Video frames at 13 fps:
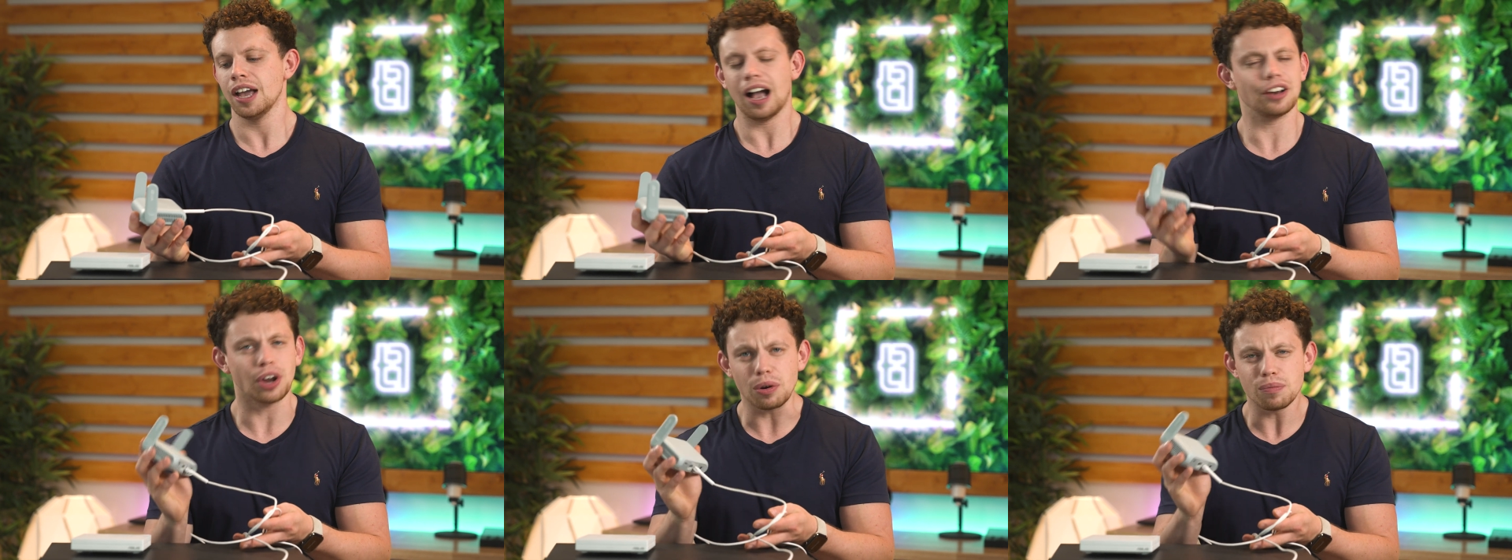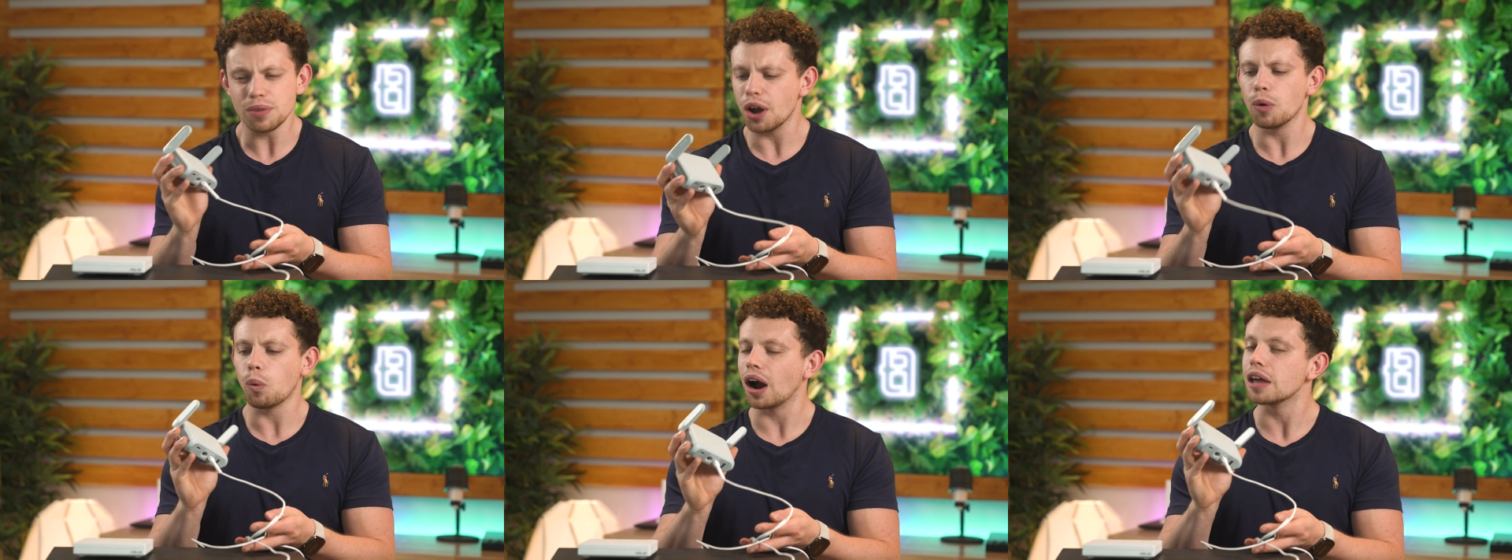I don't
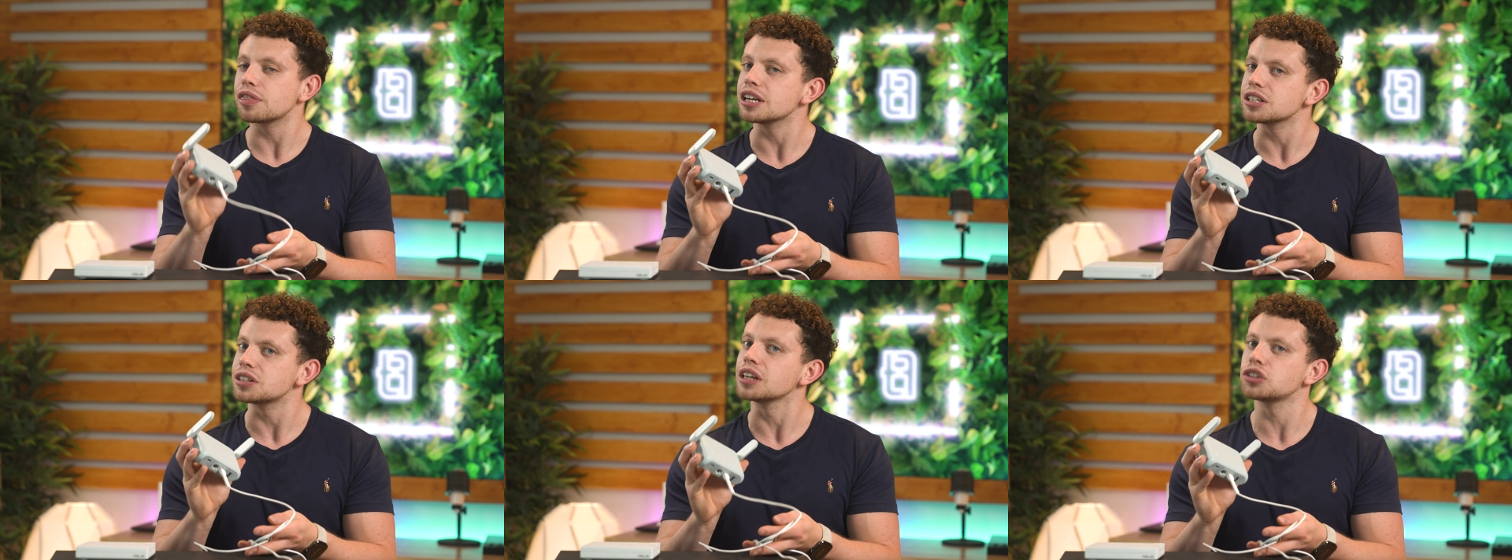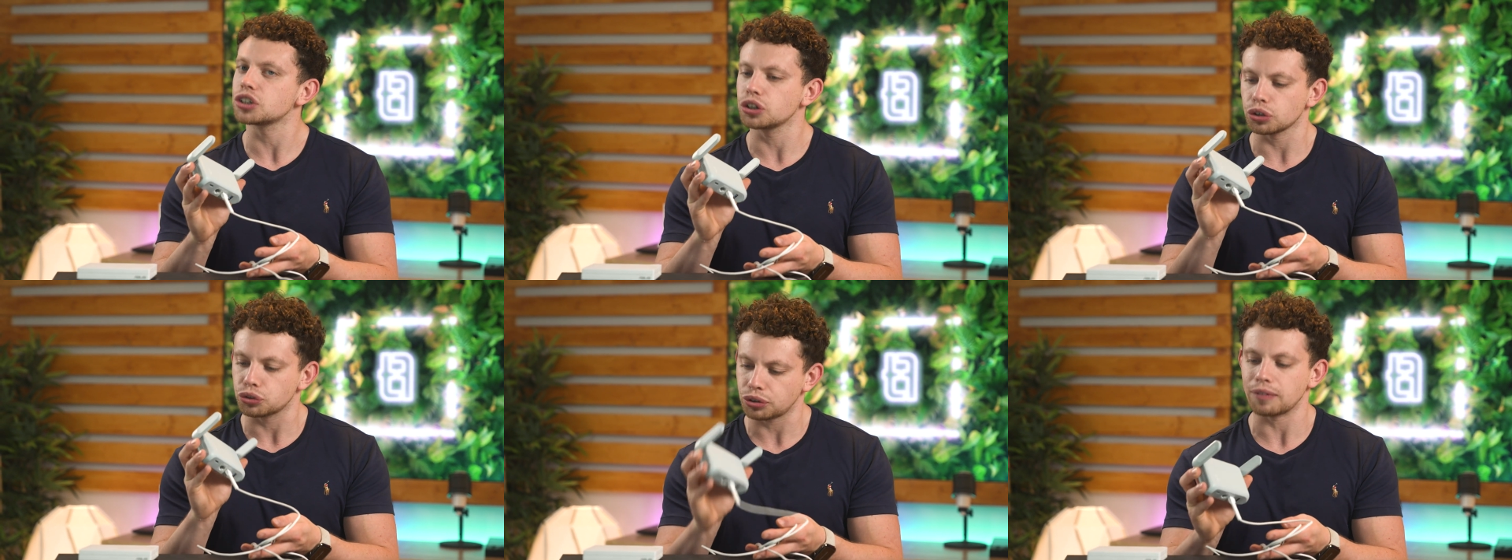know why these things are
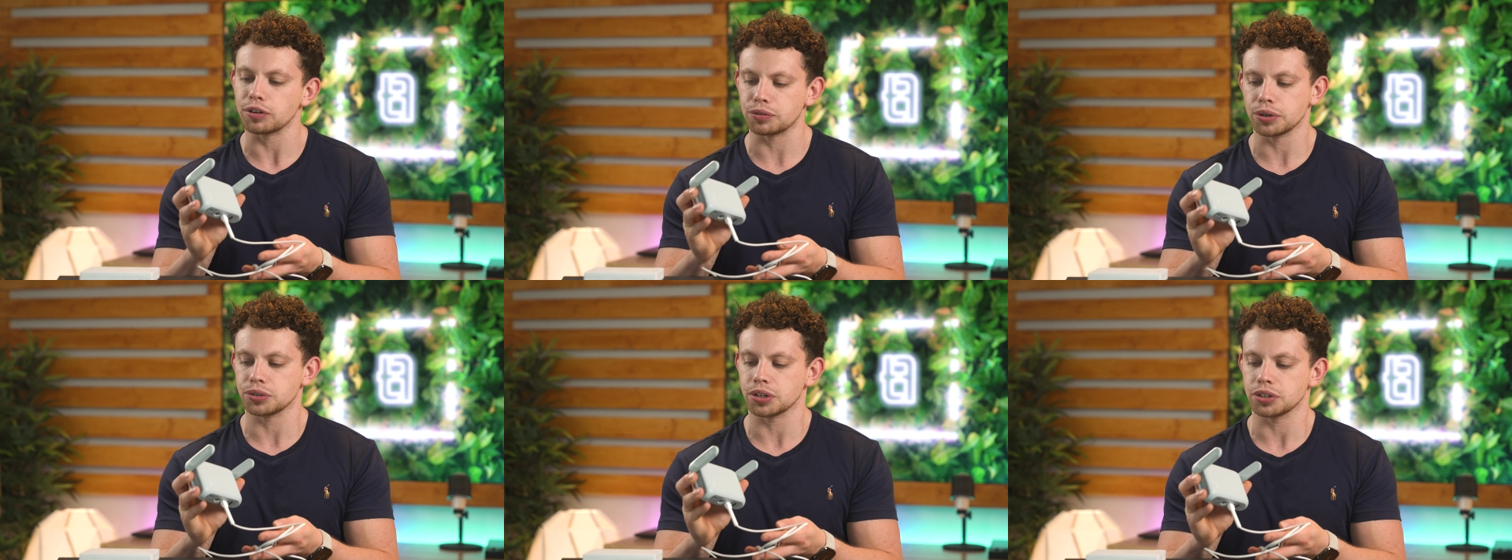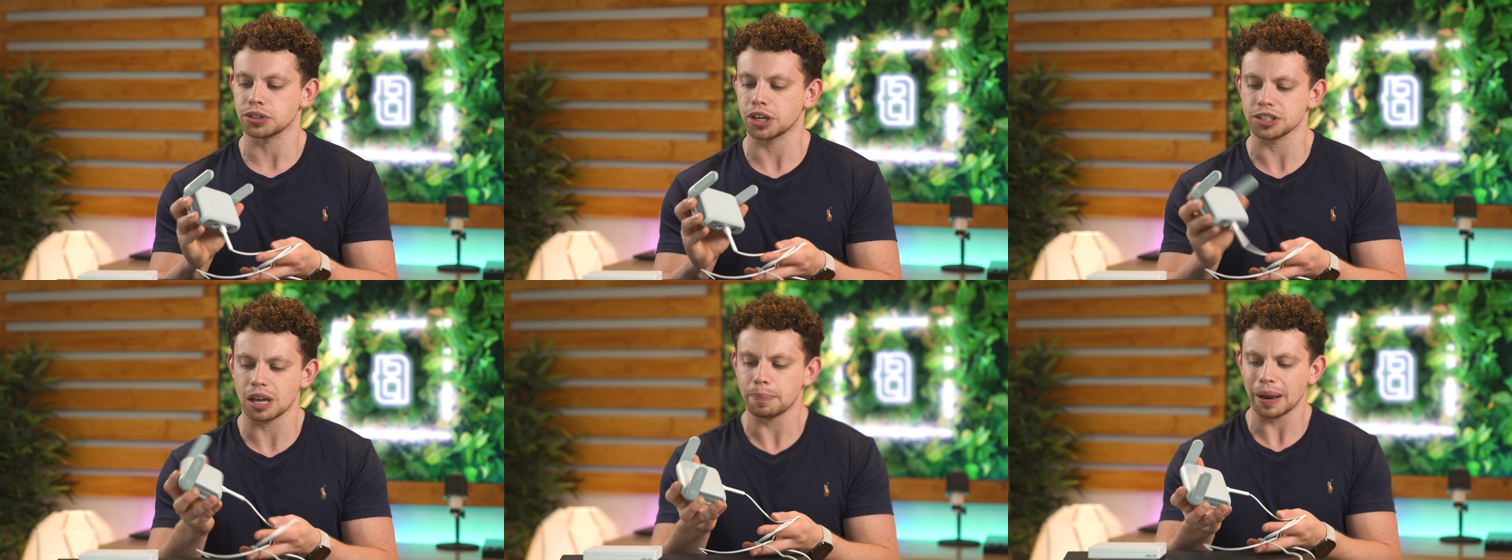called travel routers,
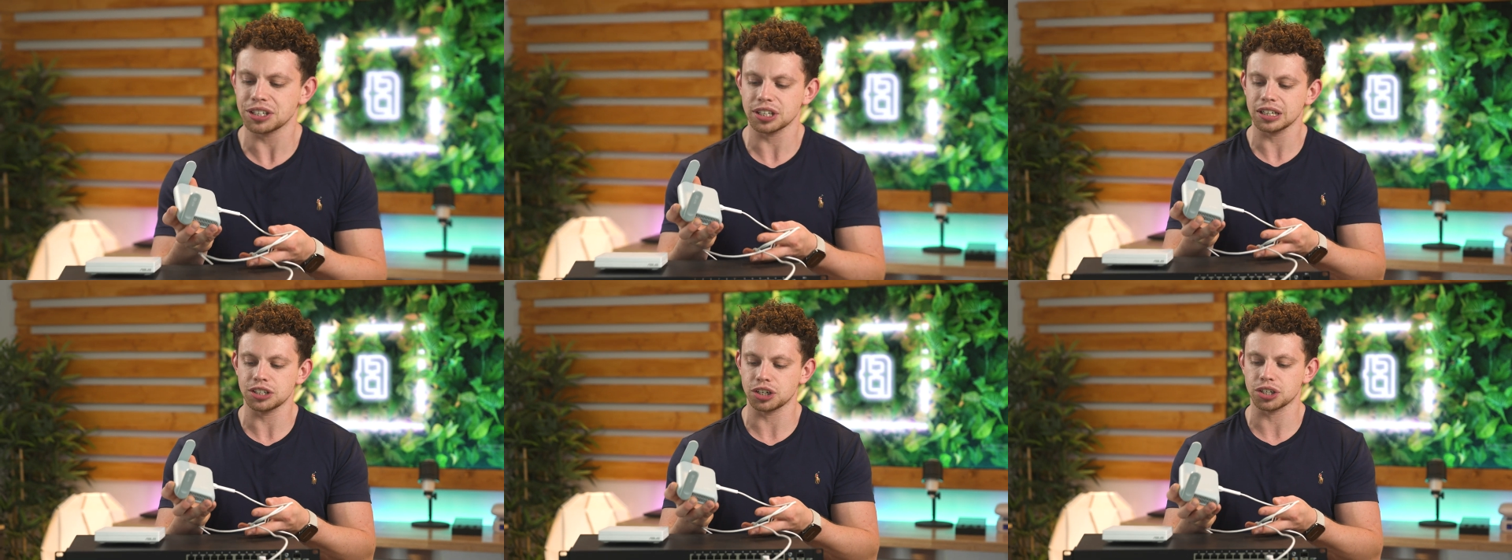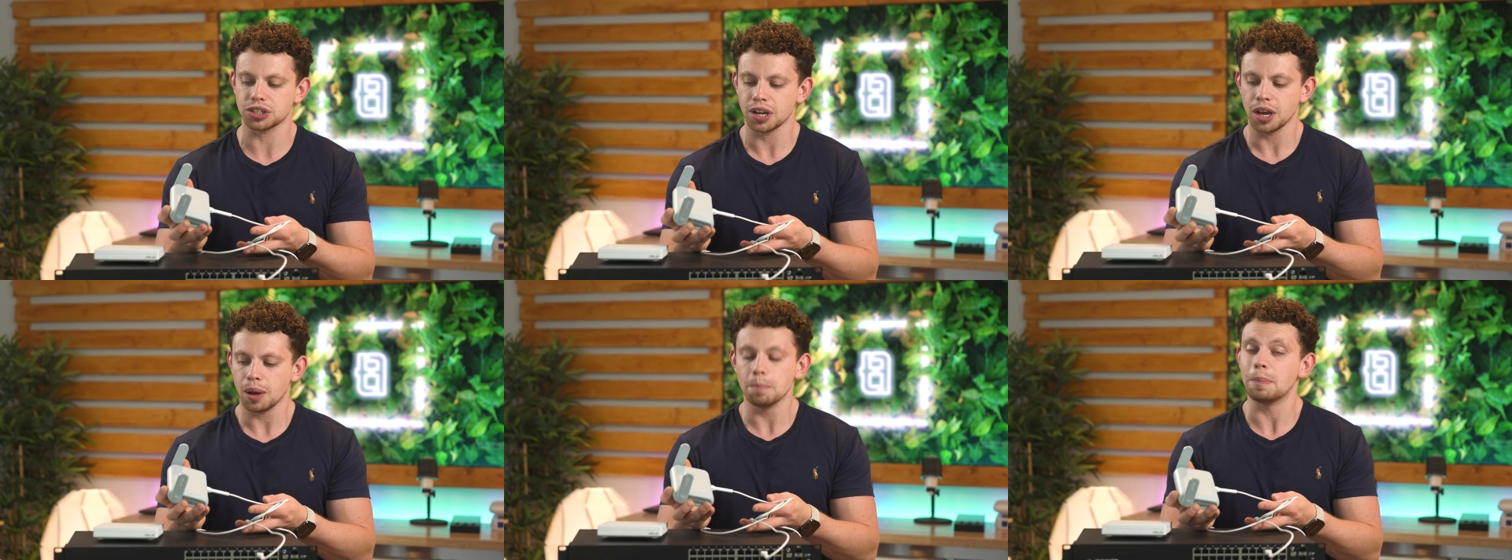because they're basically just
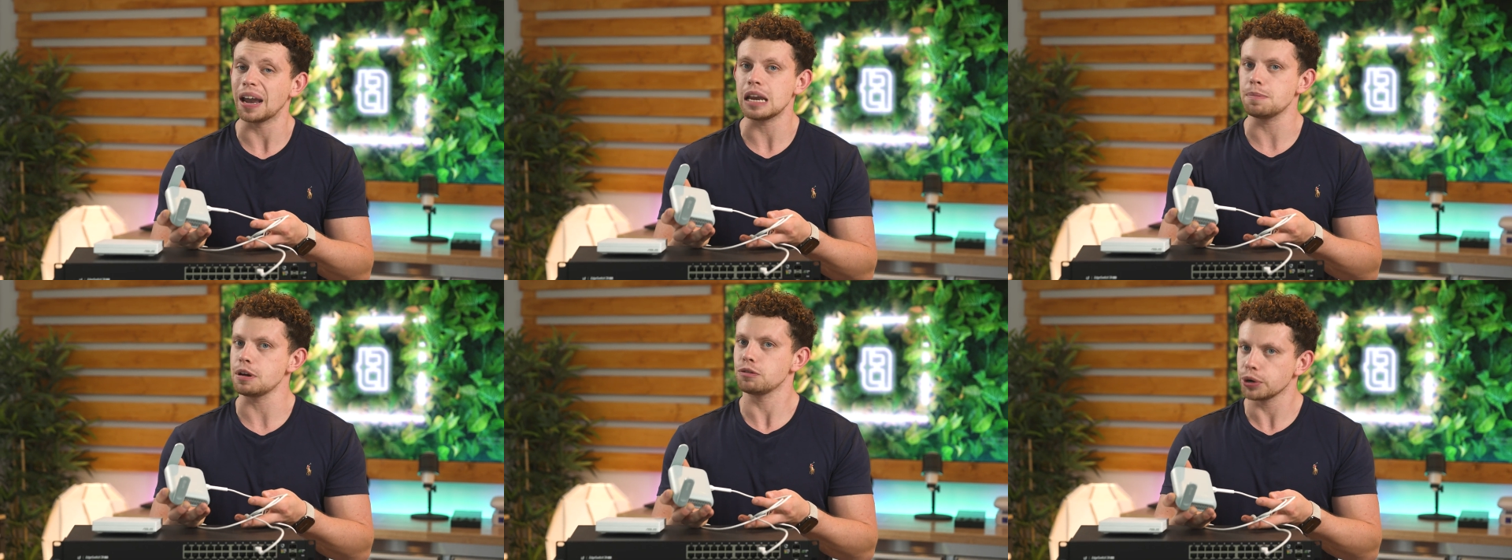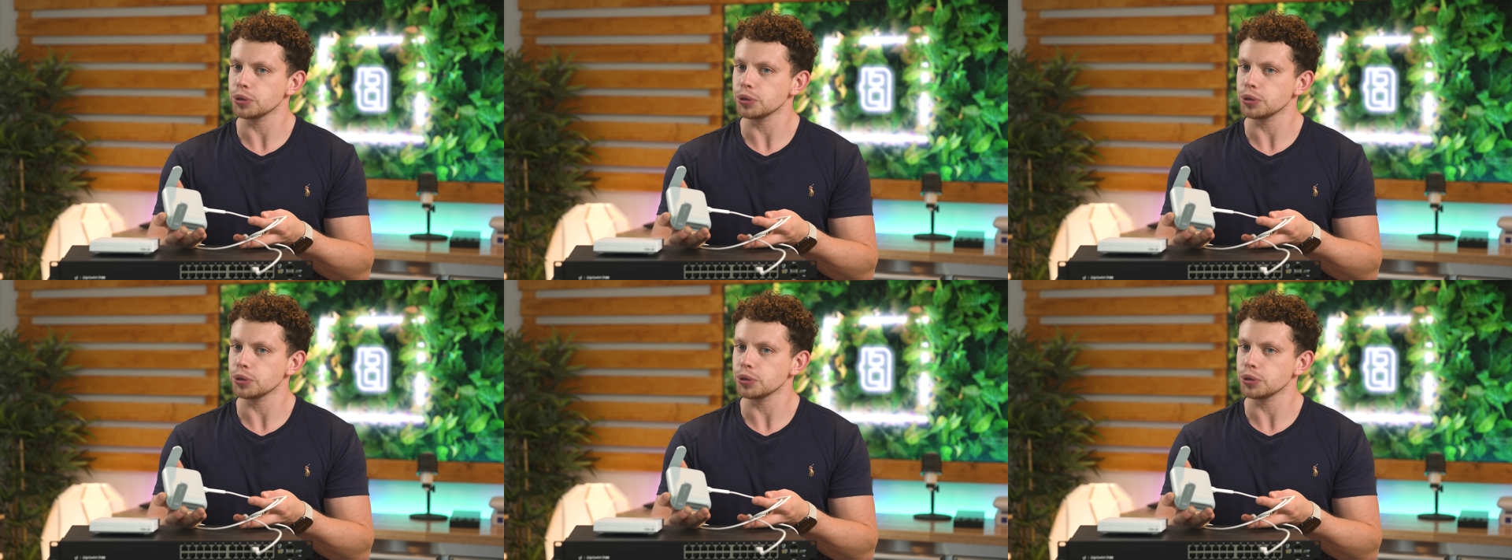baby